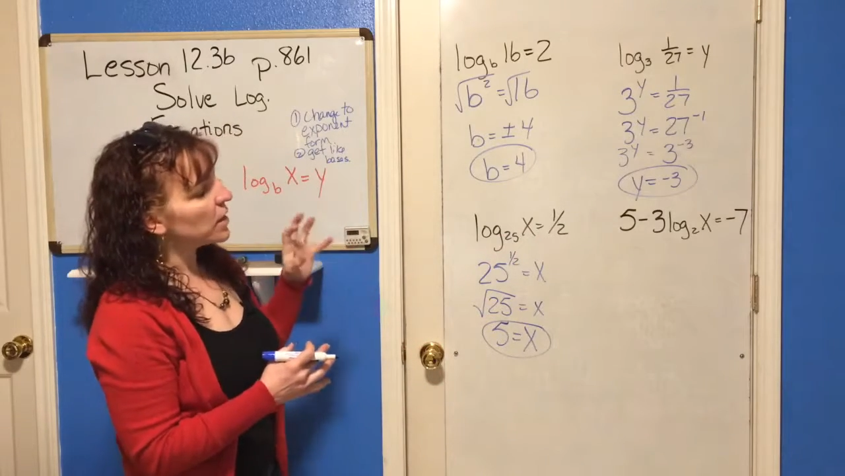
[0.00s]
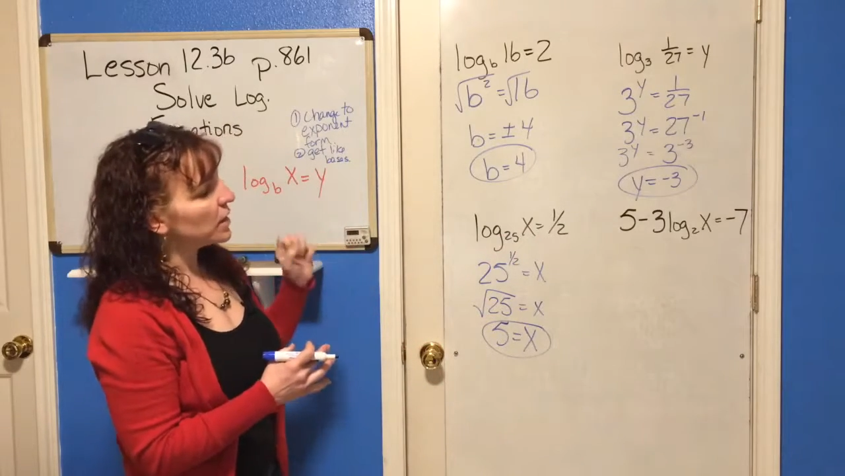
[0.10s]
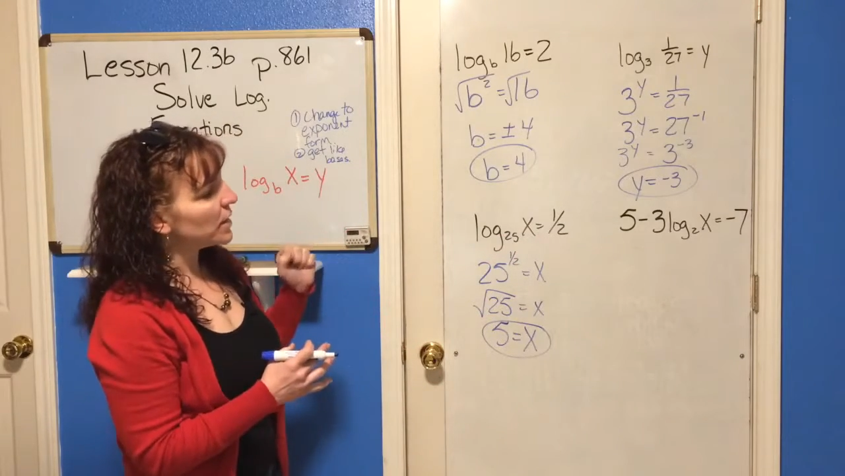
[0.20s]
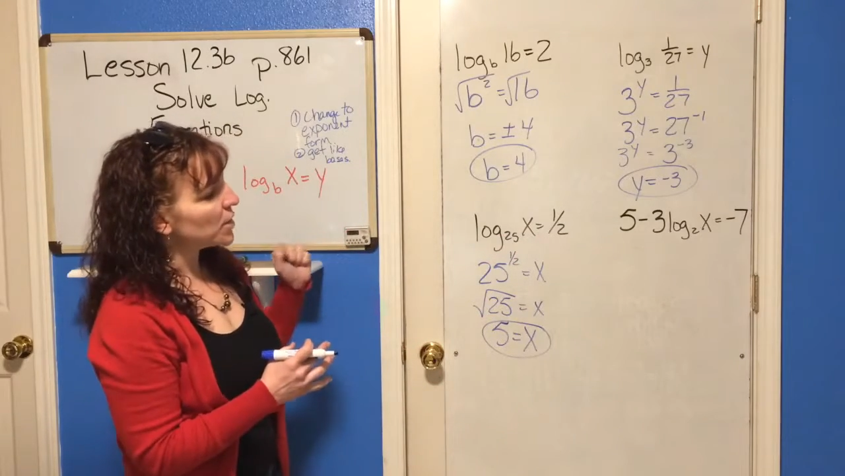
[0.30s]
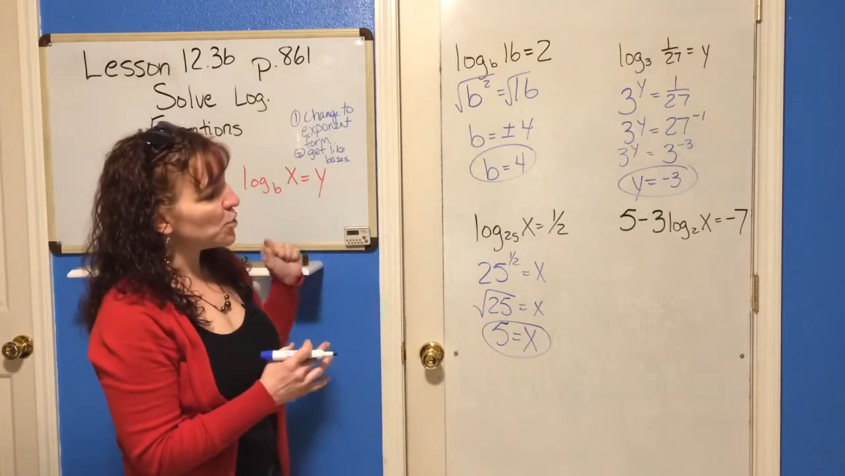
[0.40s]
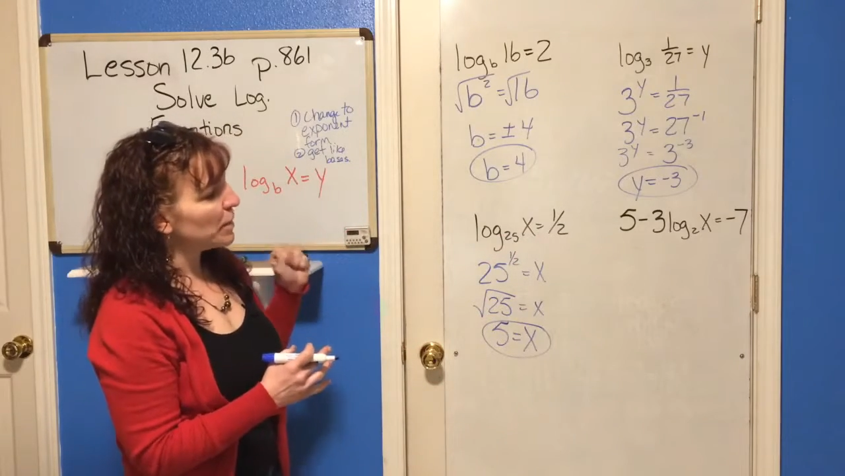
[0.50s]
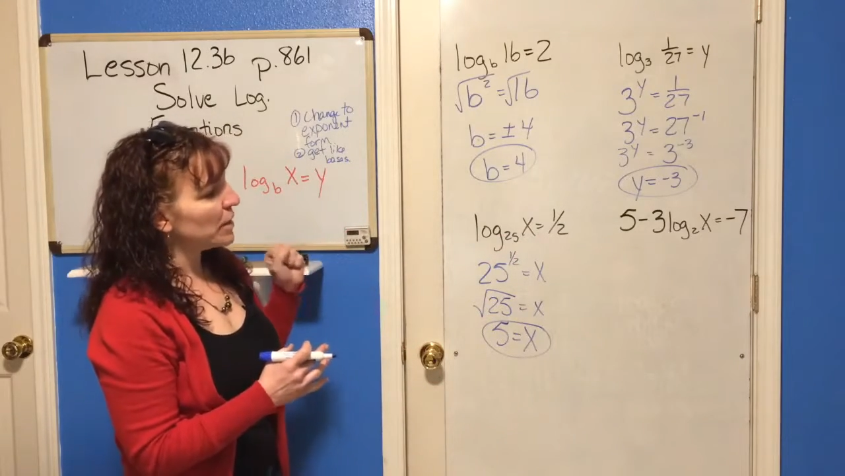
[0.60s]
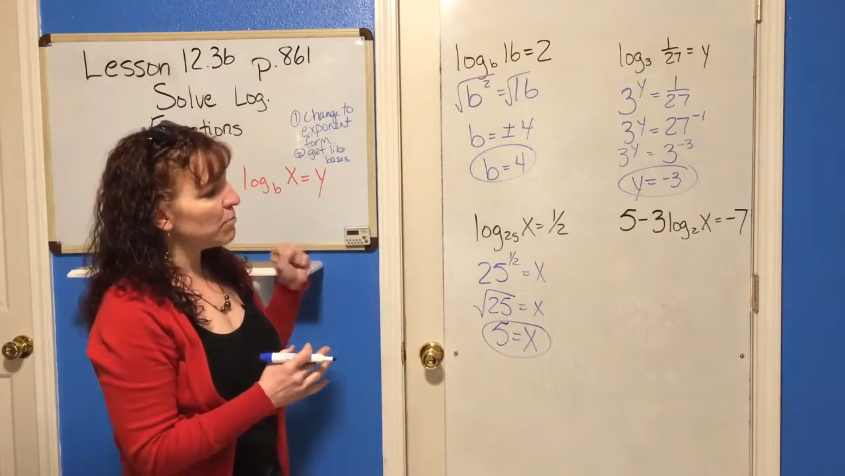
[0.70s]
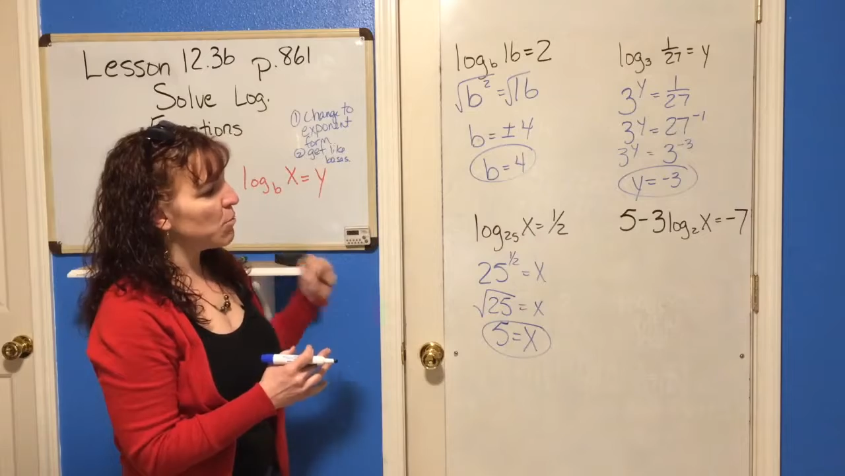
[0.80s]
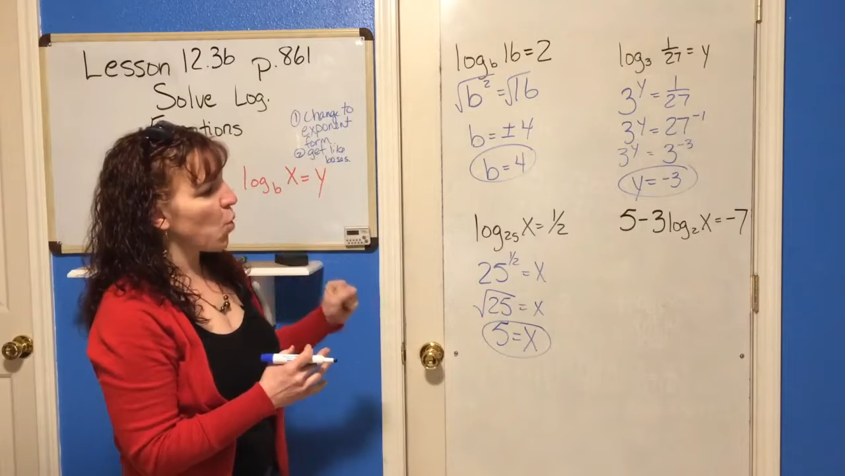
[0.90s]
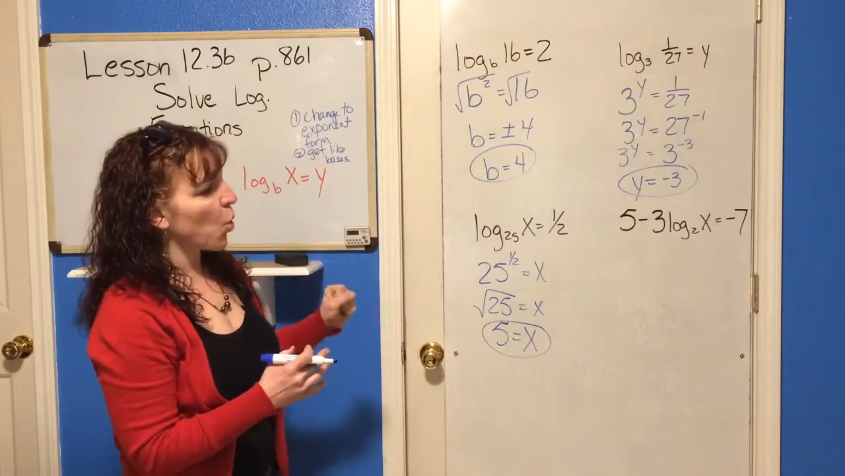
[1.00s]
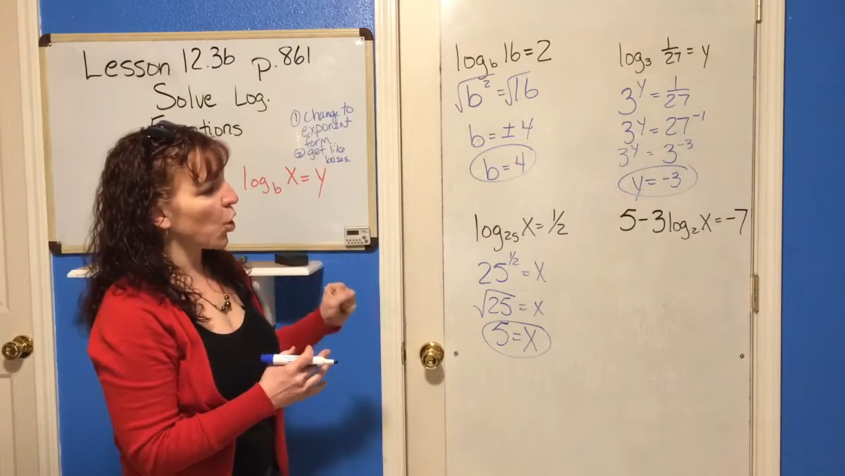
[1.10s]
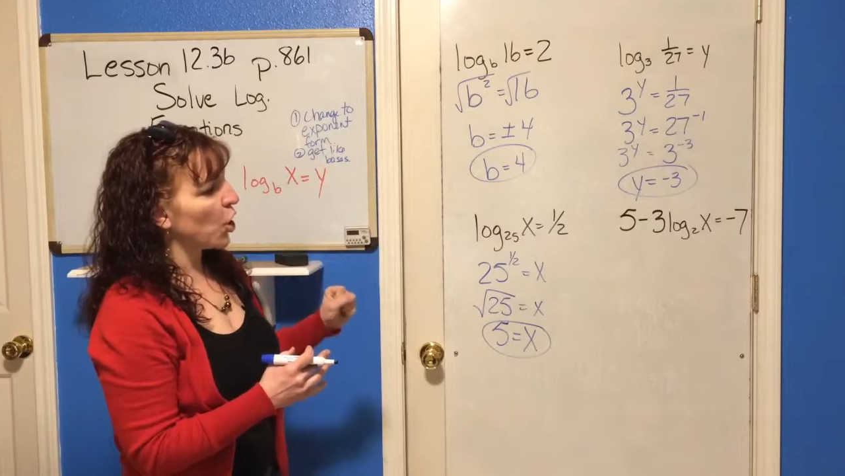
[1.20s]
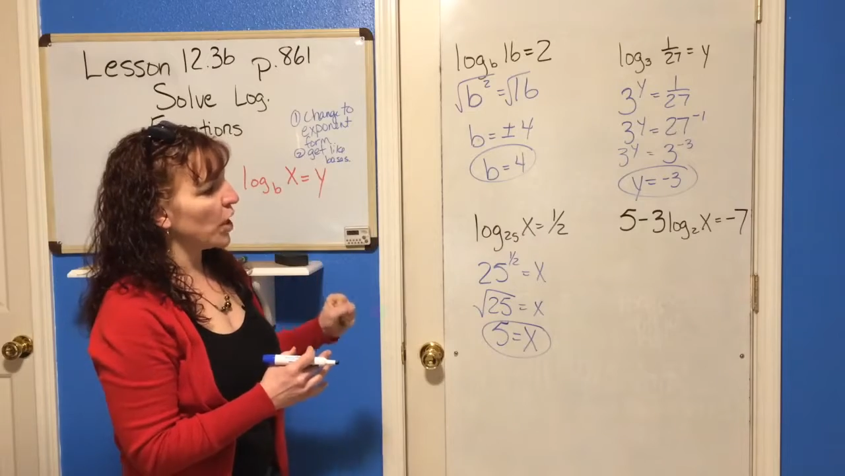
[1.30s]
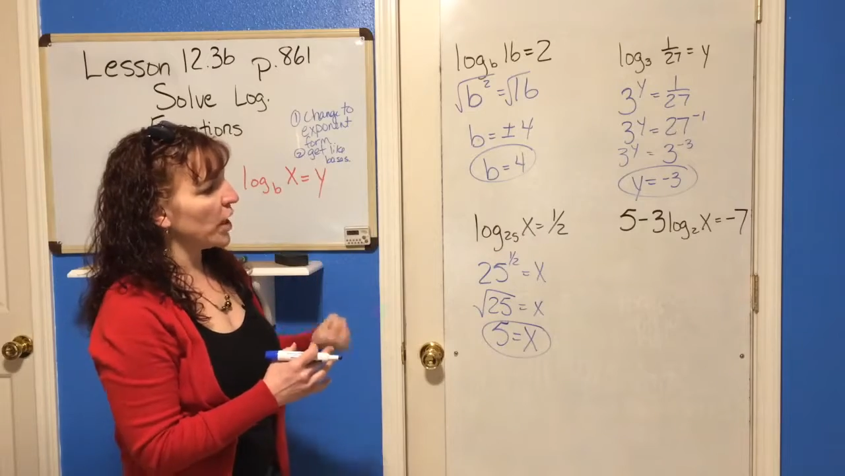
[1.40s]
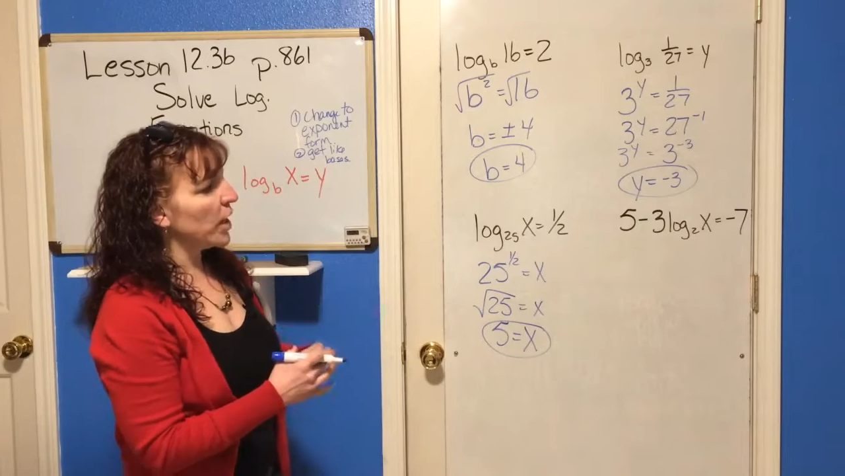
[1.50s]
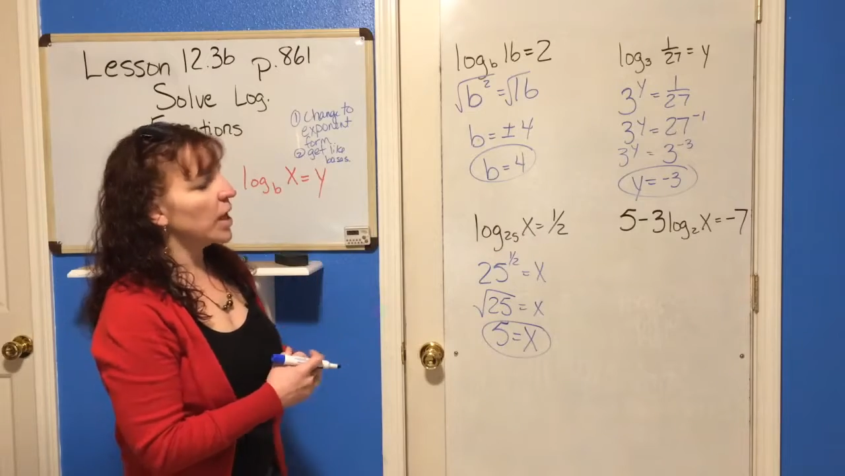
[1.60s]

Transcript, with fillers: little bit more